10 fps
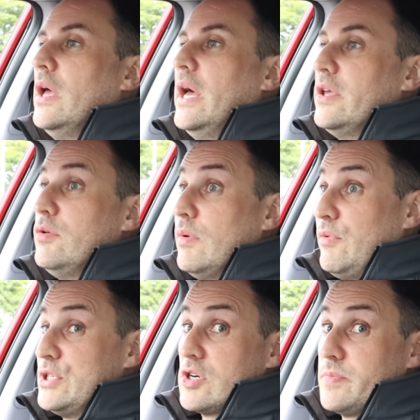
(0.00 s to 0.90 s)

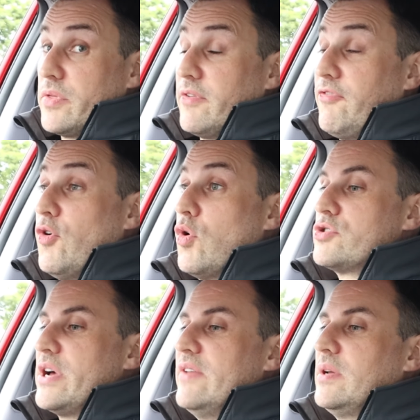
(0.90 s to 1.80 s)
We talked about the 4
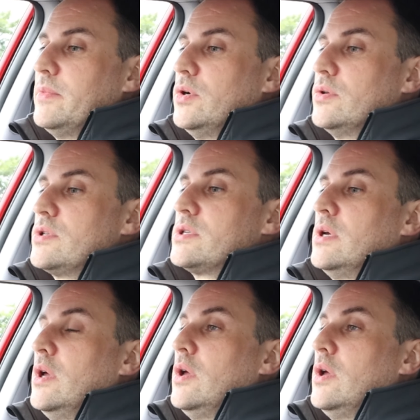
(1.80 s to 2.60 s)
driving modes.